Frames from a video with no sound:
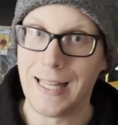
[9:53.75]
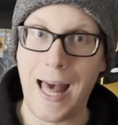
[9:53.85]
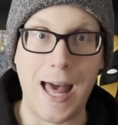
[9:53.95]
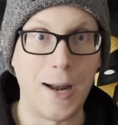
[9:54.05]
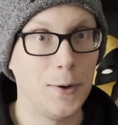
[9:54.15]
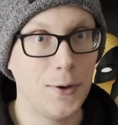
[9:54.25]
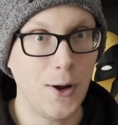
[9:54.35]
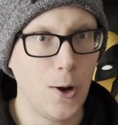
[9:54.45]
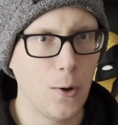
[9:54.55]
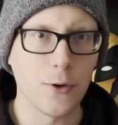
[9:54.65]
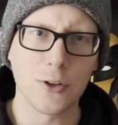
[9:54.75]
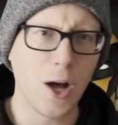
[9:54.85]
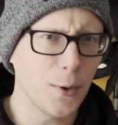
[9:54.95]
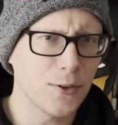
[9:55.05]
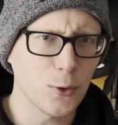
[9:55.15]
I don't know. There's
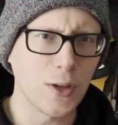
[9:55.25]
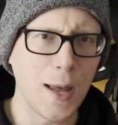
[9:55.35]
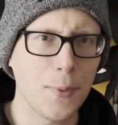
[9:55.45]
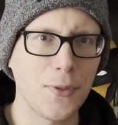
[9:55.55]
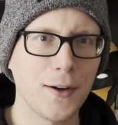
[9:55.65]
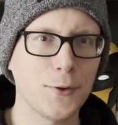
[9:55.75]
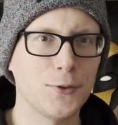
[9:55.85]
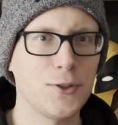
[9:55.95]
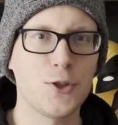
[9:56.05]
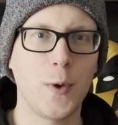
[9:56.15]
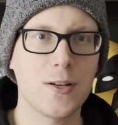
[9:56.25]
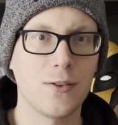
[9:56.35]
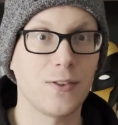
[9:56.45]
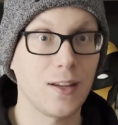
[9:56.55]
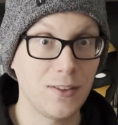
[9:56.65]
always those hypothetical
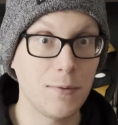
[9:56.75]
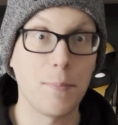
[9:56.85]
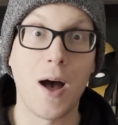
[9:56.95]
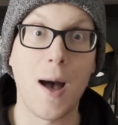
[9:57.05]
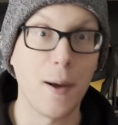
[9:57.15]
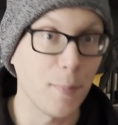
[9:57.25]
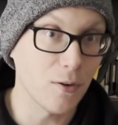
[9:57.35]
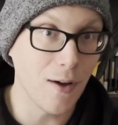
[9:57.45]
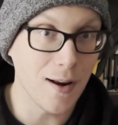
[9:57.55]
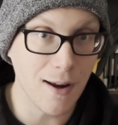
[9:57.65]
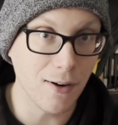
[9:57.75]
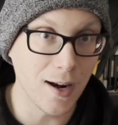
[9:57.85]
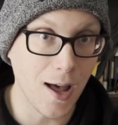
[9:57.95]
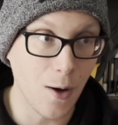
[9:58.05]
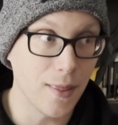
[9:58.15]
situations that seem to pop up on Reddit every
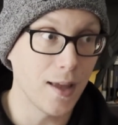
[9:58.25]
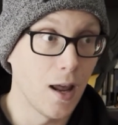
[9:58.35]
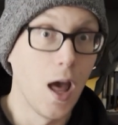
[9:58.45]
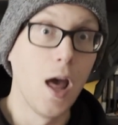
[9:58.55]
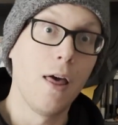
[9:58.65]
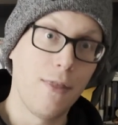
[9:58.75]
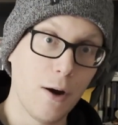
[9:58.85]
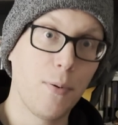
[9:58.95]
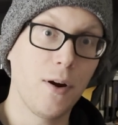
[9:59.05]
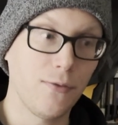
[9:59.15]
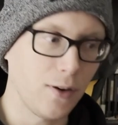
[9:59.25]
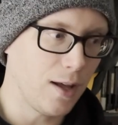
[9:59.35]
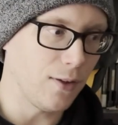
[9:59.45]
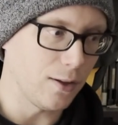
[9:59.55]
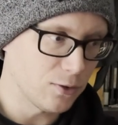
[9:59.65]
now and then. They're pretty
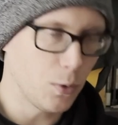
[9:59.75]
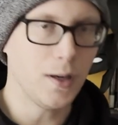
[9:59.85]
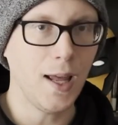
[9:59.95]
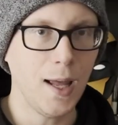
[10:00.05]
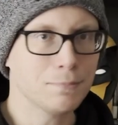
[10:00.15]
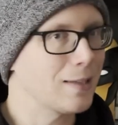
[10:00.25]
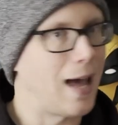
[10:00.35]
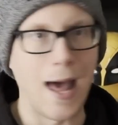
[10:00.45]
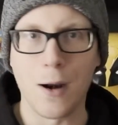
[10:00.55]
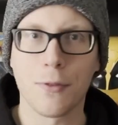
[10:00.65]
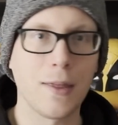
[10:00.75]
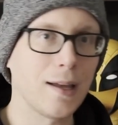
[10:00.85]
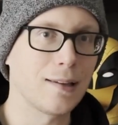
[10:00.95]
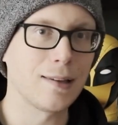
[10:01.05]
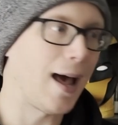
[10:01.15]
forgiving. Squid Game, I don't
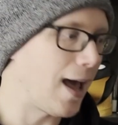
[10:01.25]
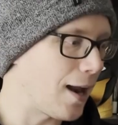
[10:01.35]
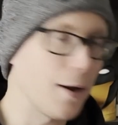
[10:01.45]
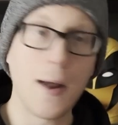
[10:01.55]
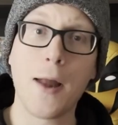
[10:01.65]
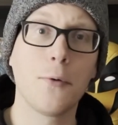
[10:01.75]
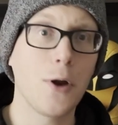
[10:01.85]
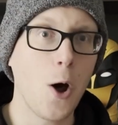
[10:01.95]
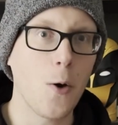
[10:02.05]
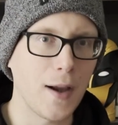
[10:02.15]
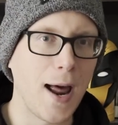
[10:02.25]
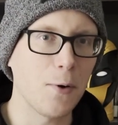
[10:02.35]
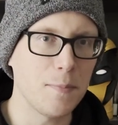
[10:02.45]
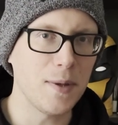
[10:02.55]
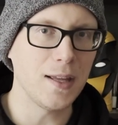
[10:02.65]
think, I don't know that I
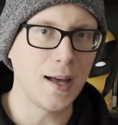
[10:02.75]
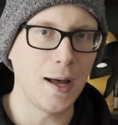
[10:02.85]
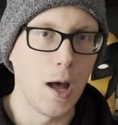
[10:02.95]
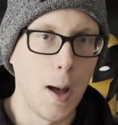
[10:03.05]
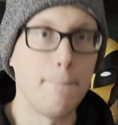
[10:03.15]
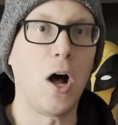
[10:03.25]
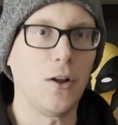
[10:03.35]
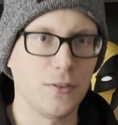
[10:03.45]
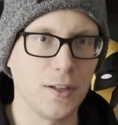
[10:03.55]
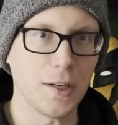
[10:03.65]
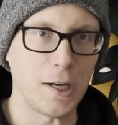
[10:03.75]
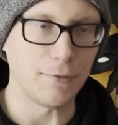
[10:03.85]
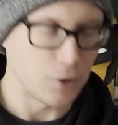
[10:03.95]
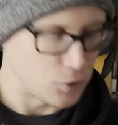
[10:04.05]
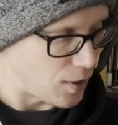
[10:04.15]
would be ballsy
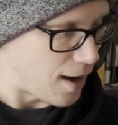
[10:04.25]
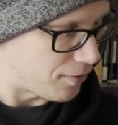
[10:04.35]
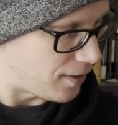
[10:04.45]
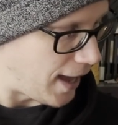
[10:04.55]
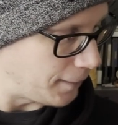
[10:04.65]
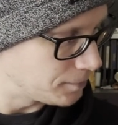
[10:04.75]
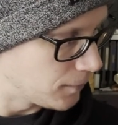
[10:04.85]
enough to try for that.